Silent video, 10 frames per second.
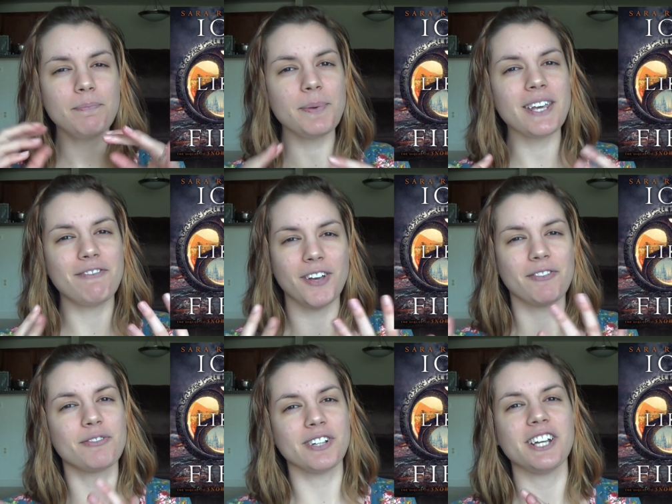B F
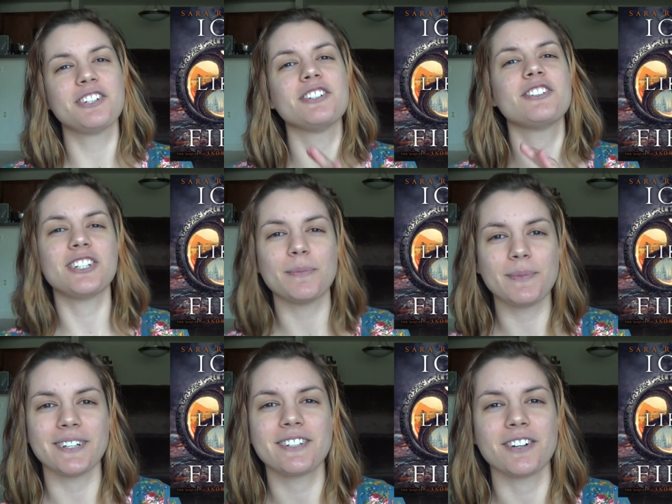F
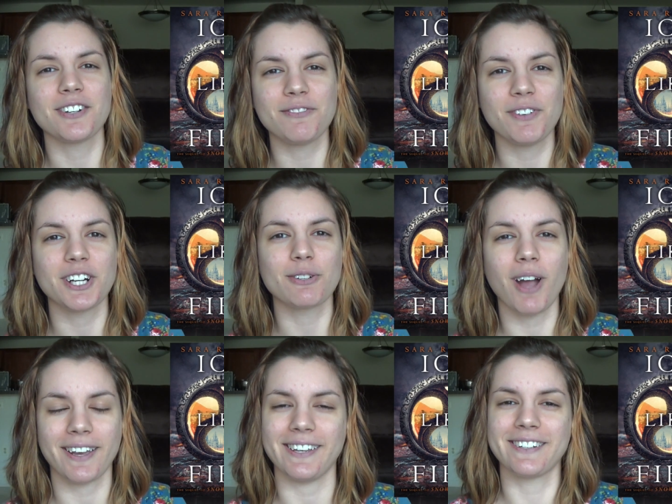relationship that starts very
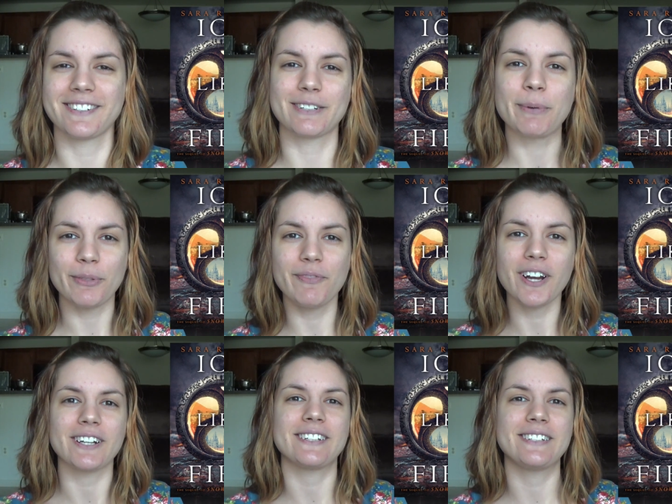rocky, because they're both
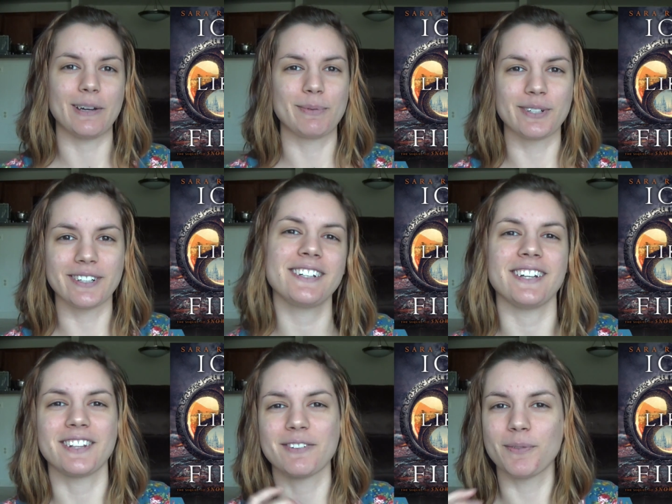very stubborn,
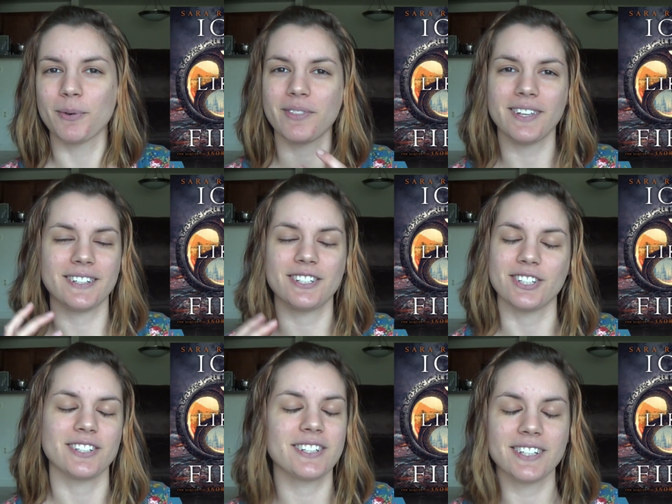and they're both, it's
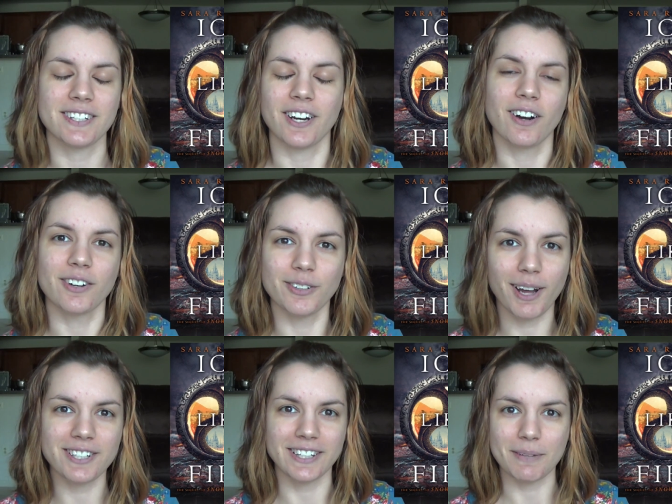just hysterical
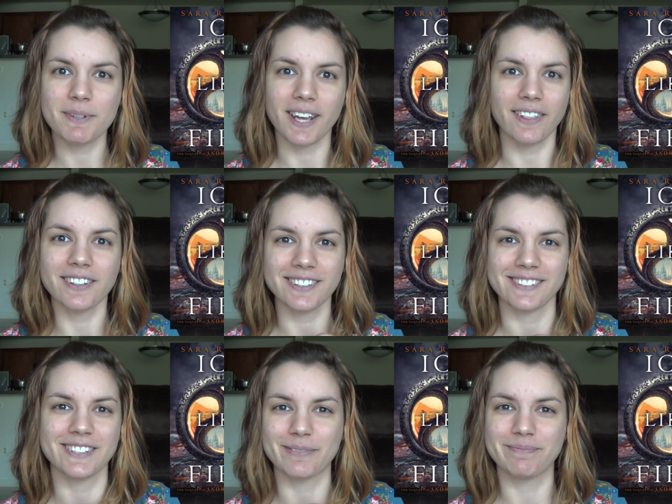watching them together,
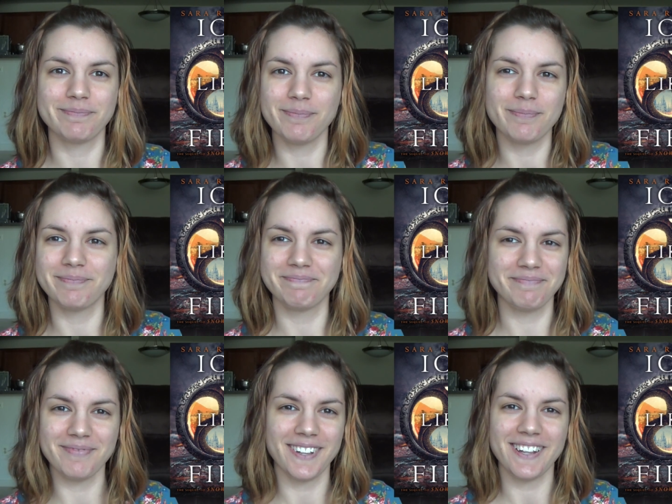because they're
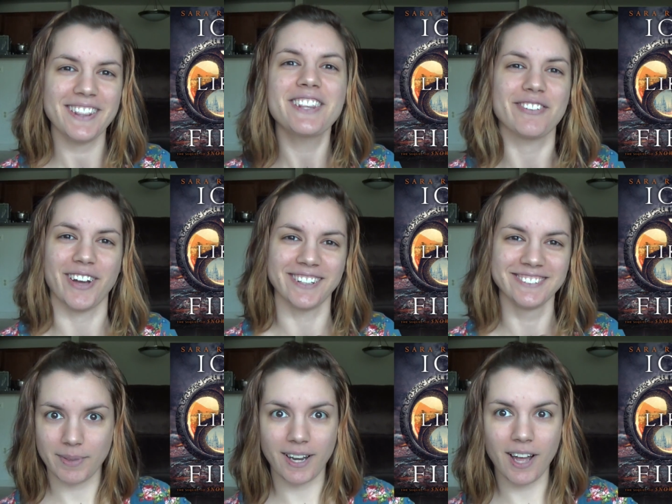They're fun.
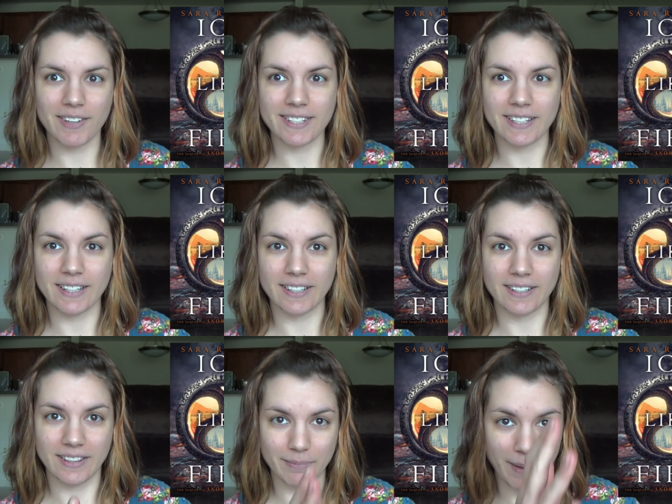But then obviously the,
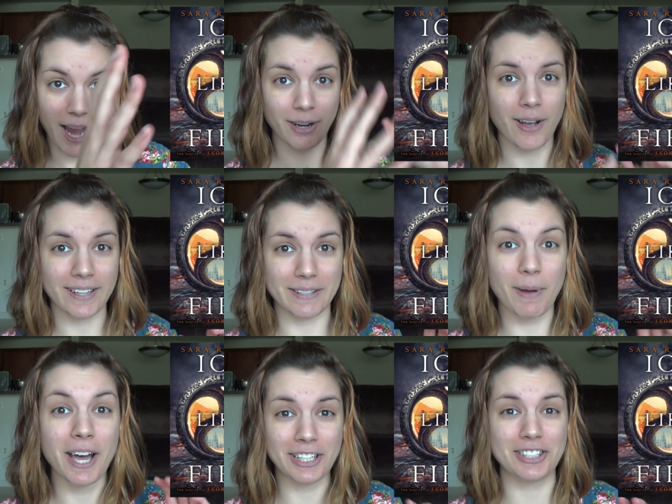the background is
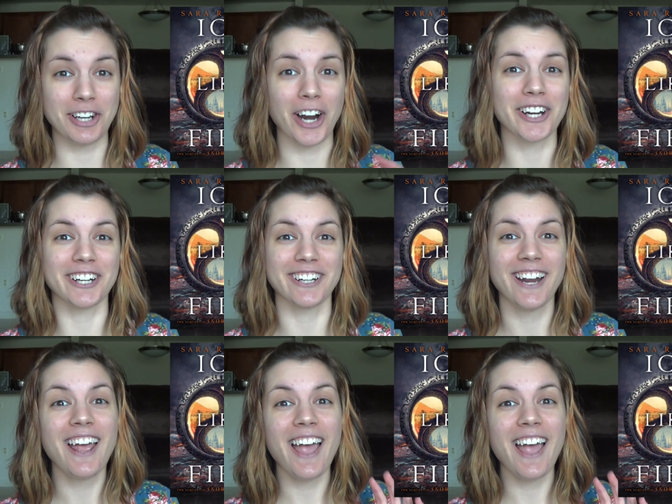much darker